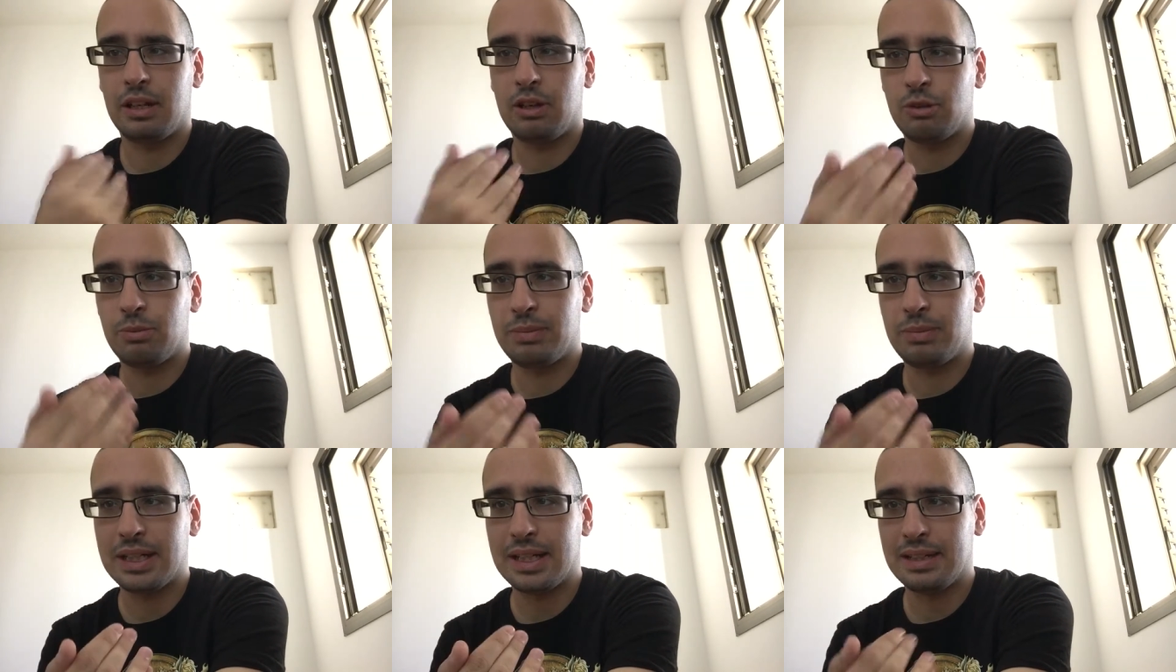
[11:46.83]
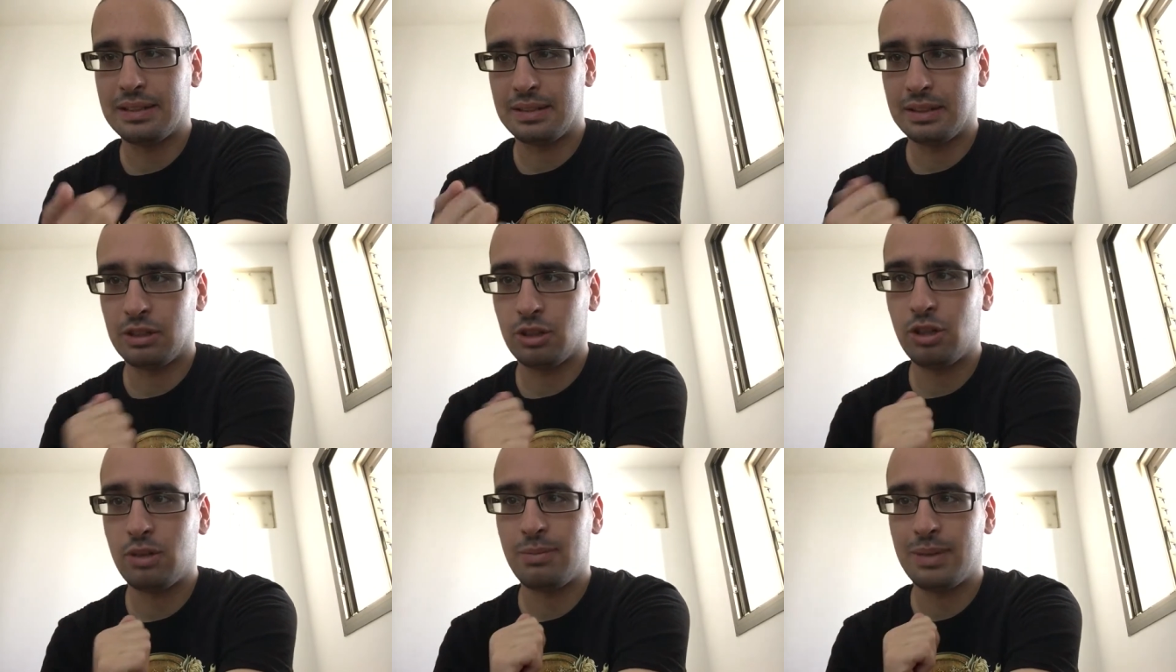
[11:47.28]
Illuminati
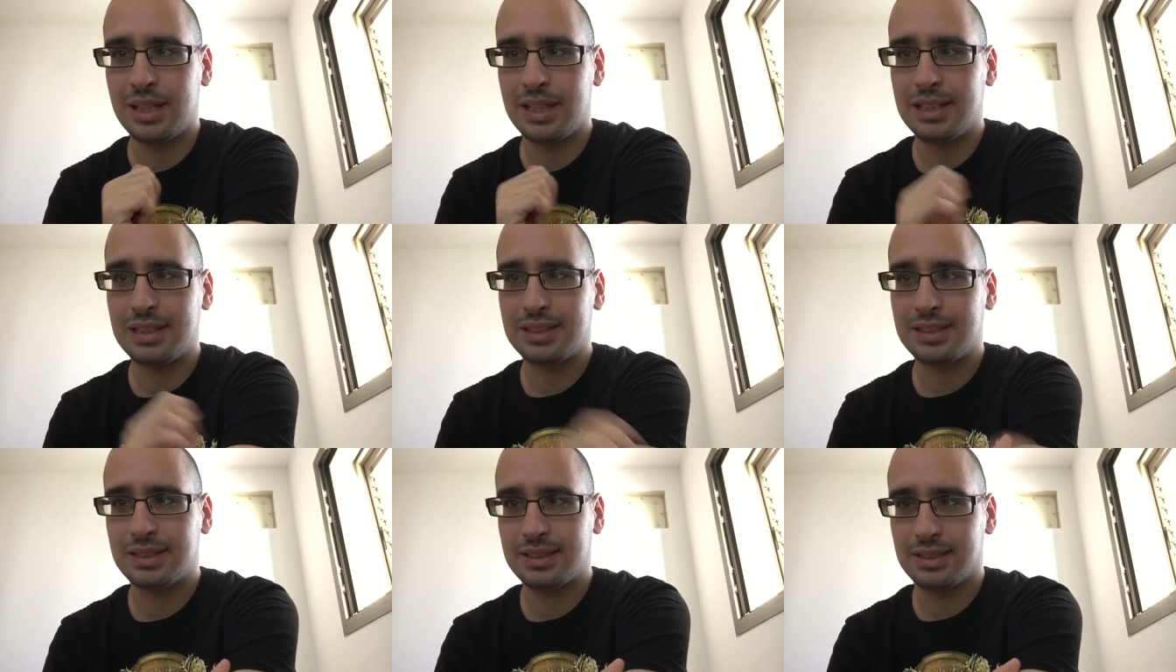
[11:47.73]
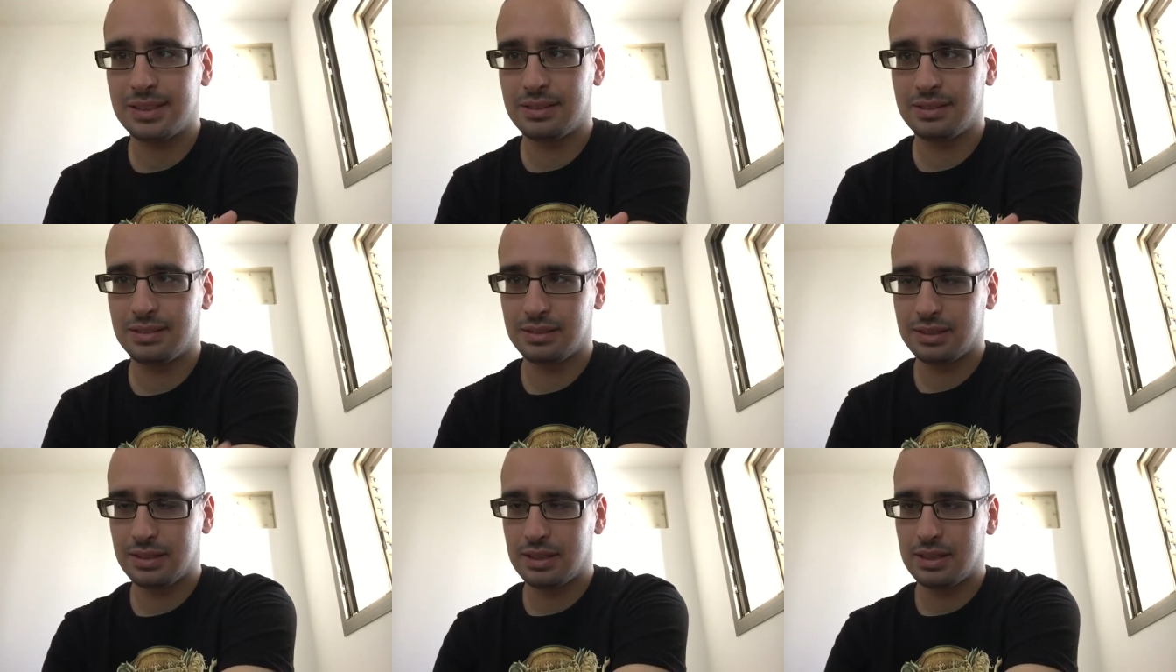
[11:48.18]
globalists.
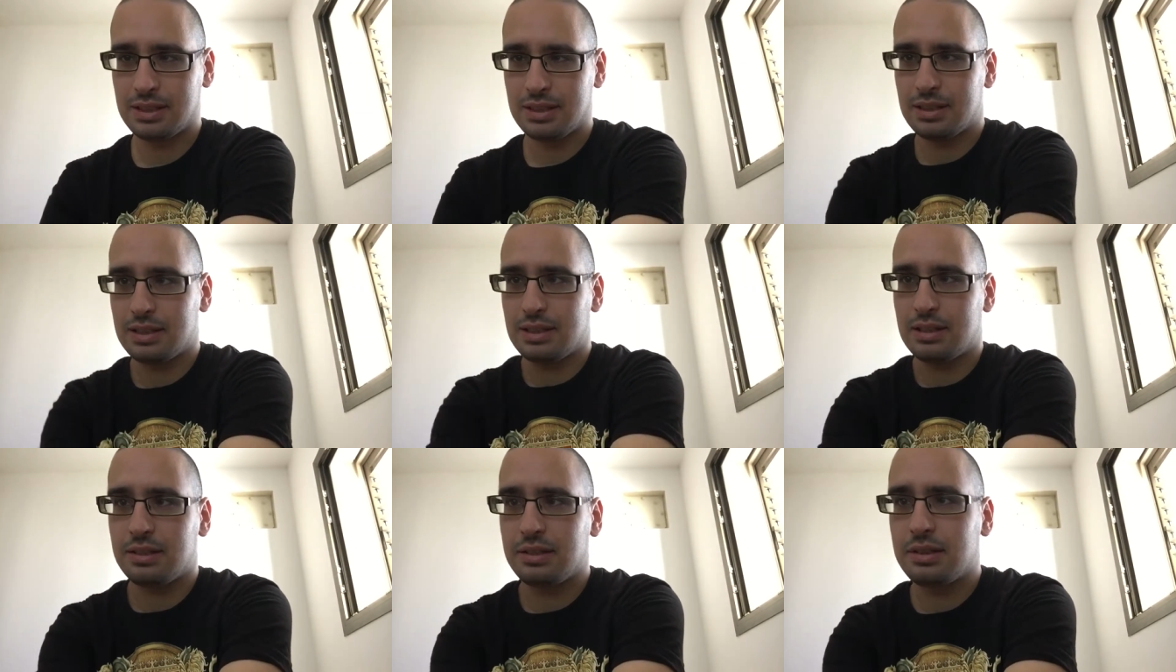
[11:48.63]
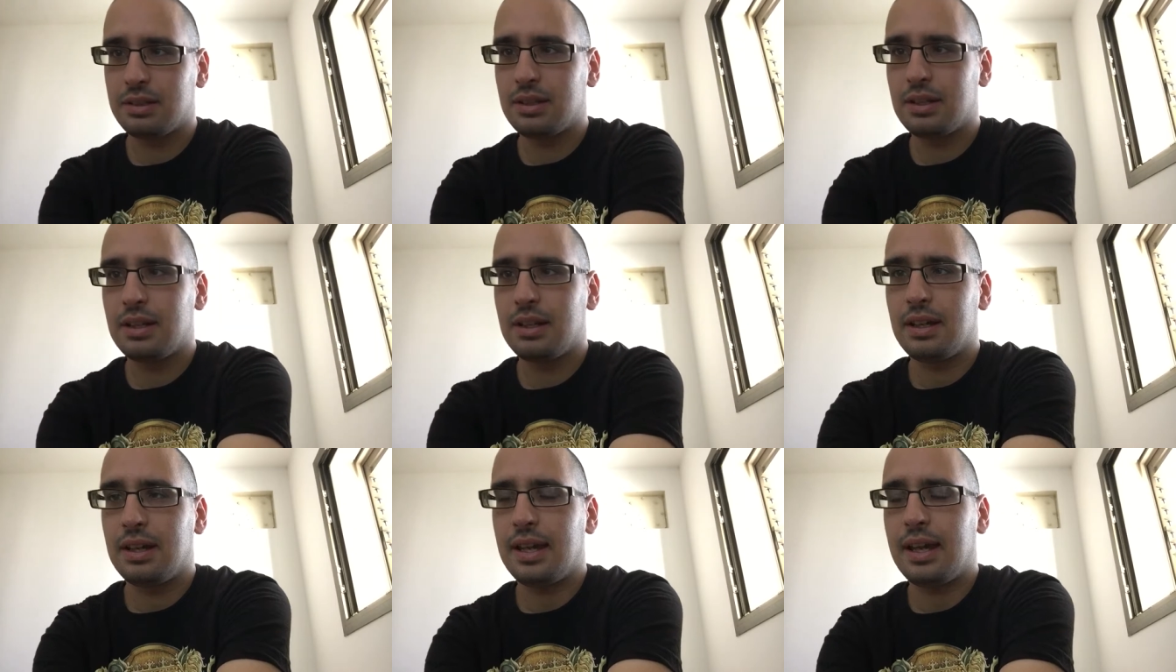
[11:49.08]

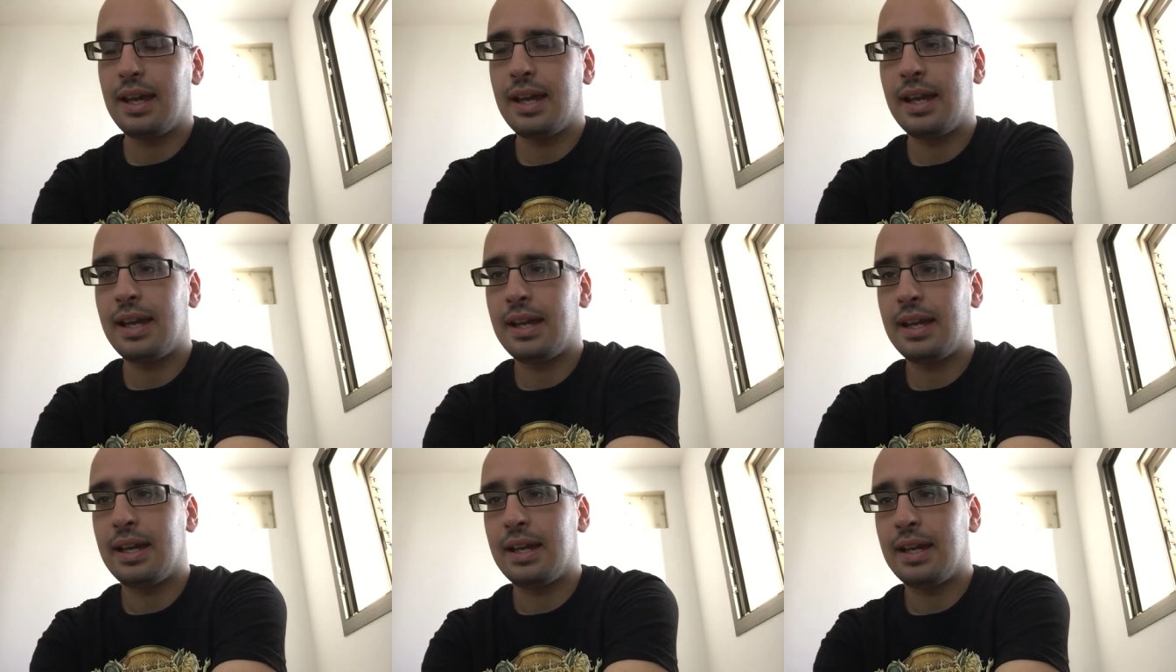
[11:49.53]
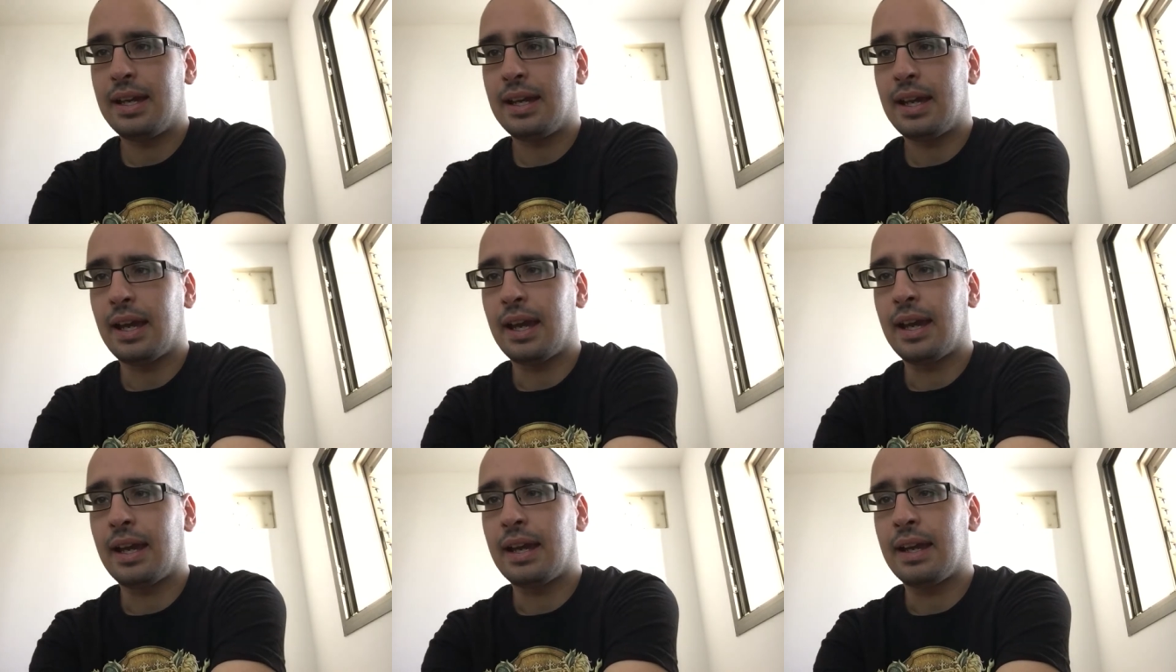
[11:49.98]

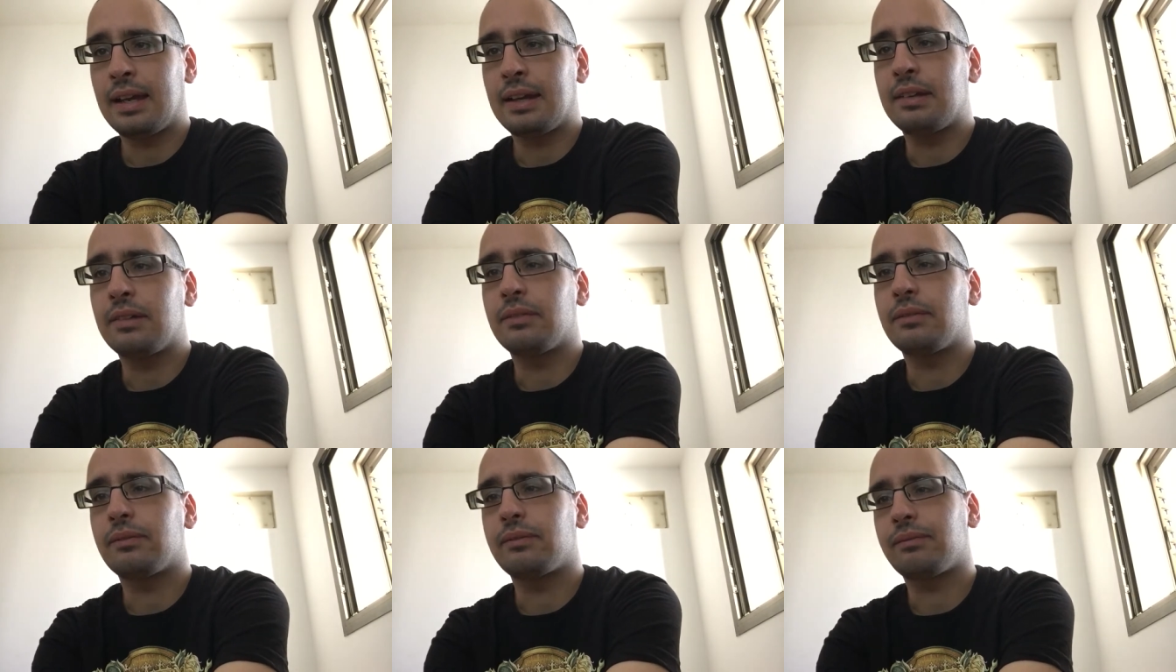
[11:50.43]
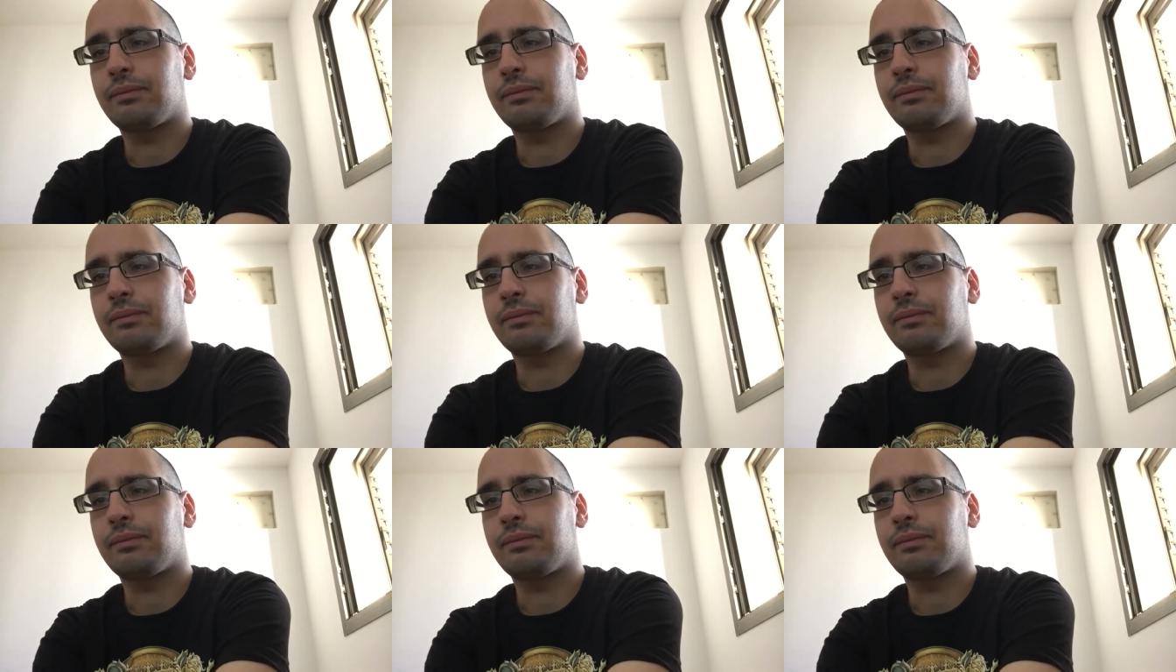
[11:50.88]
And